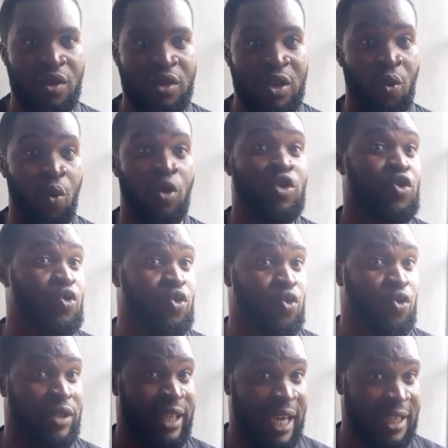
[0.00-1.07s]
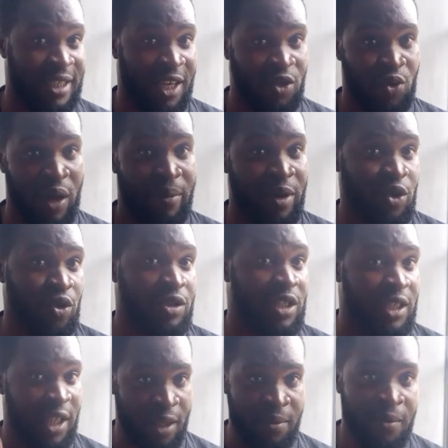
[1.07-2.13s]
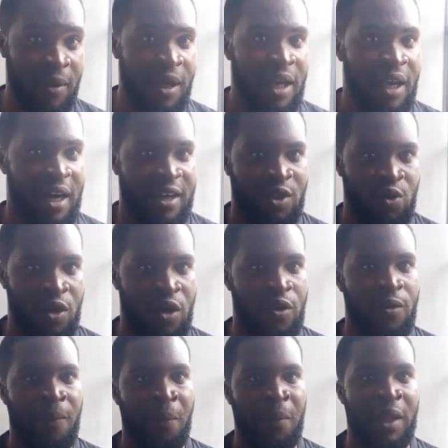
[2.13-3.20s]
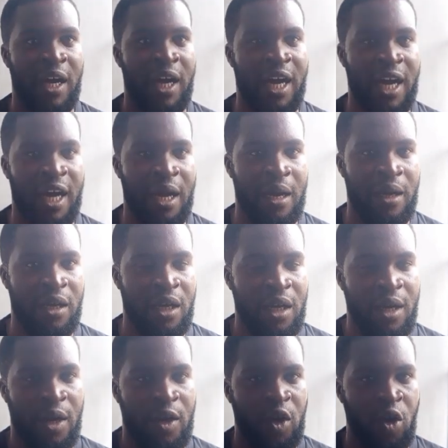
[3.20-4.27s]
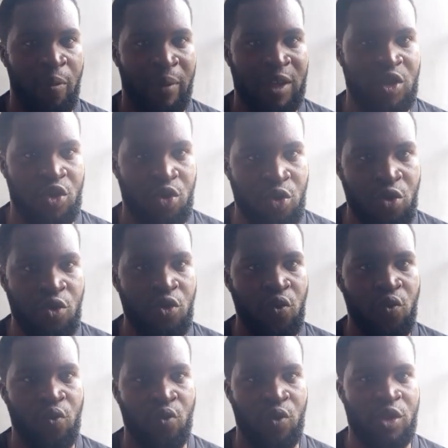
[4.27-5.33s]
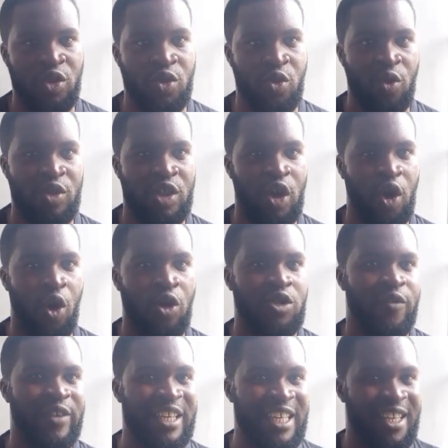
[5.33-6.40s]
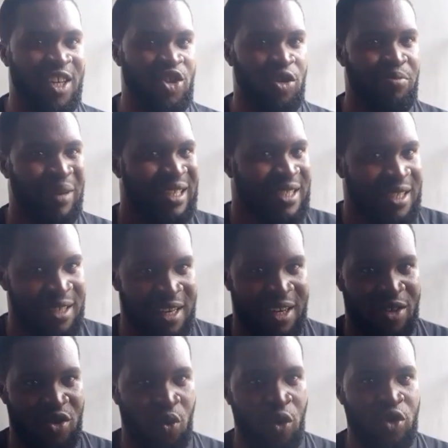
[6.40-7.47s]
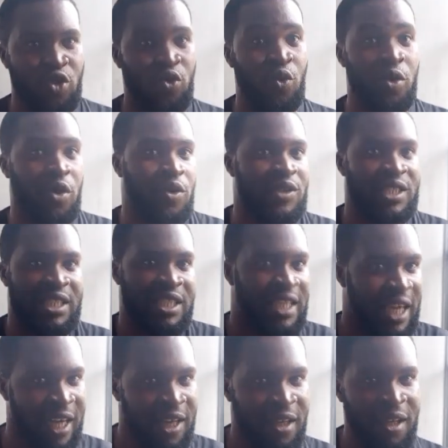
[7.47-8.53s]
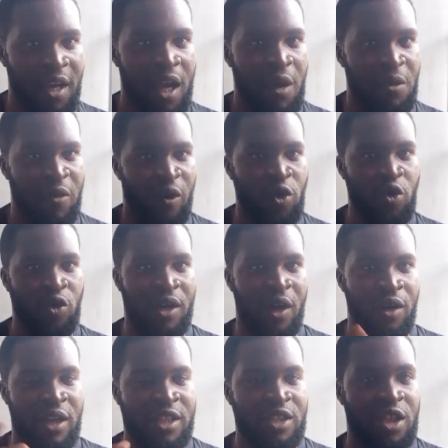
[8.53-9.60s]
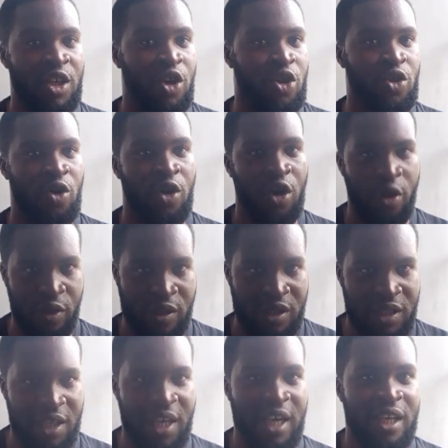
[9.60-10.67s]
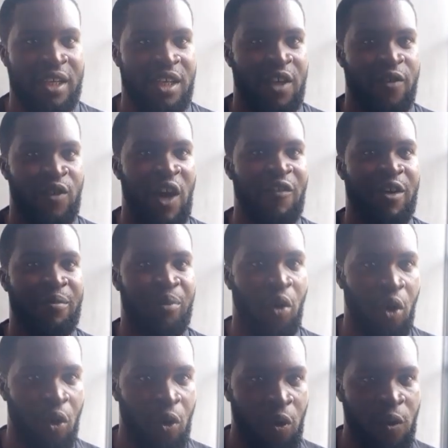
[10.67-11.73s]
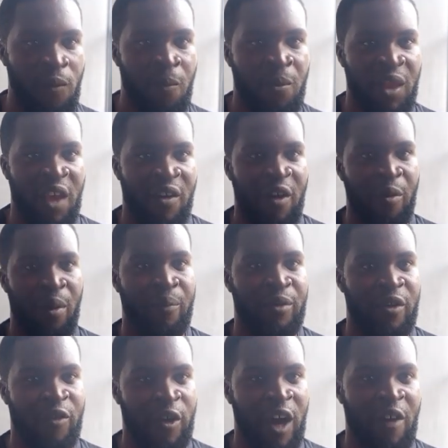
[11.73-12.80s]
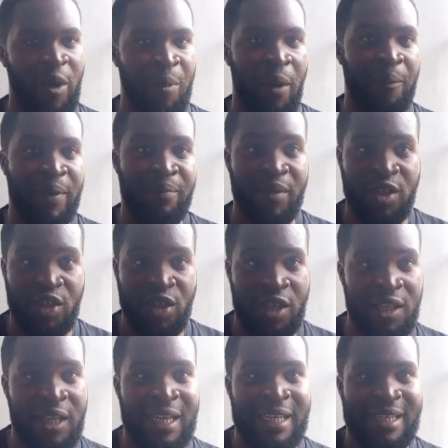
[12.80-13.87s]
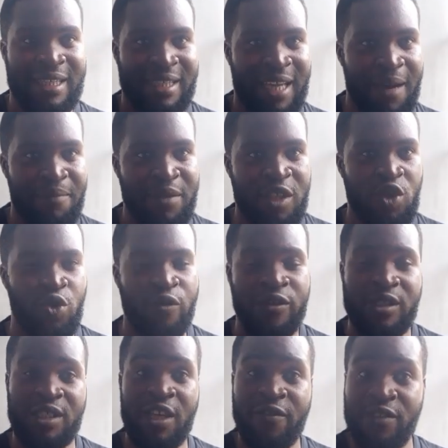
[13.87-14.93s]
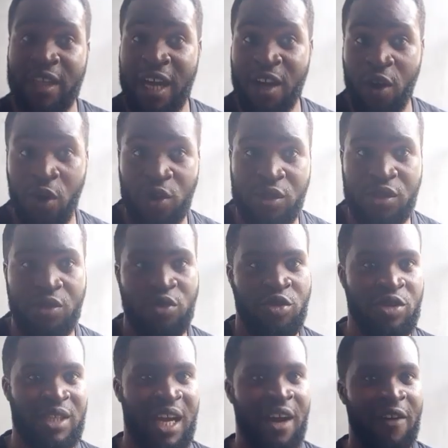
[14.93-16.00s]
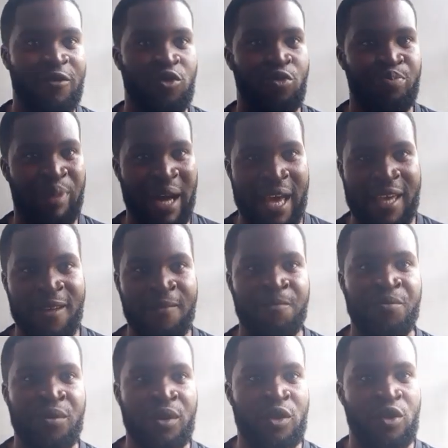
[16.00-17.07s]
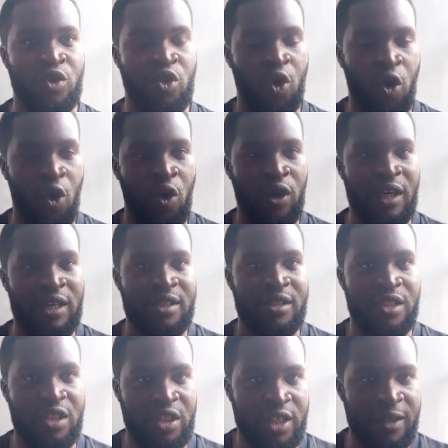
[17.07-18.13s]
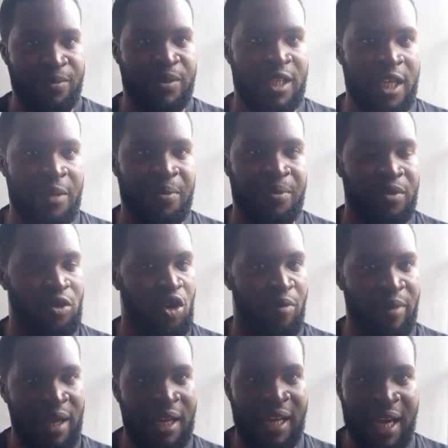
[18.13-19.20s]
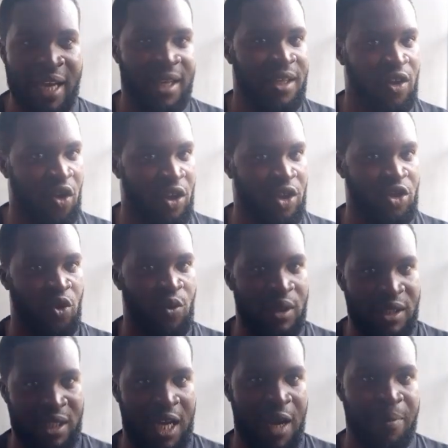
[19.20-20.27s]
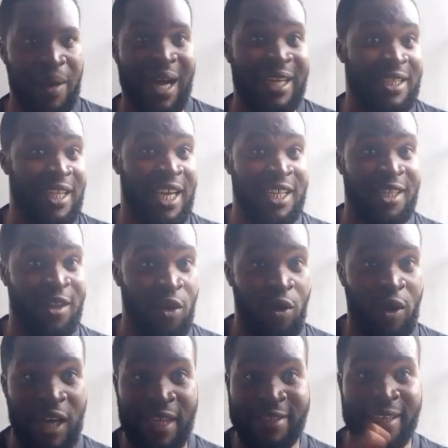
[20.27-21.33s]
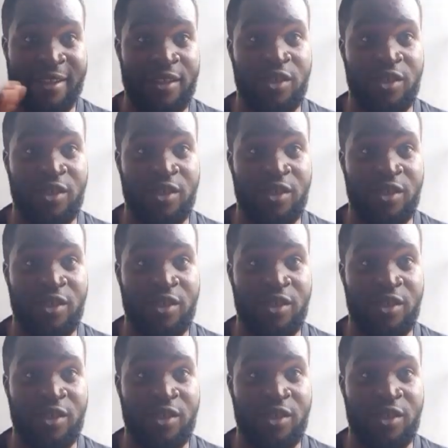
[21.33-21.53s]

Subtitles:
the ones you should get as well. I mentioned the name as well. Number 2, we discussed the cost of irrigation materials, what you consider before you calculate irrigation cost. If you have a borehole, if you have a pumping machine, that means you've saved that cost. You just have to buy your drip tape, your main line, the connector with tap, and the end lock, and that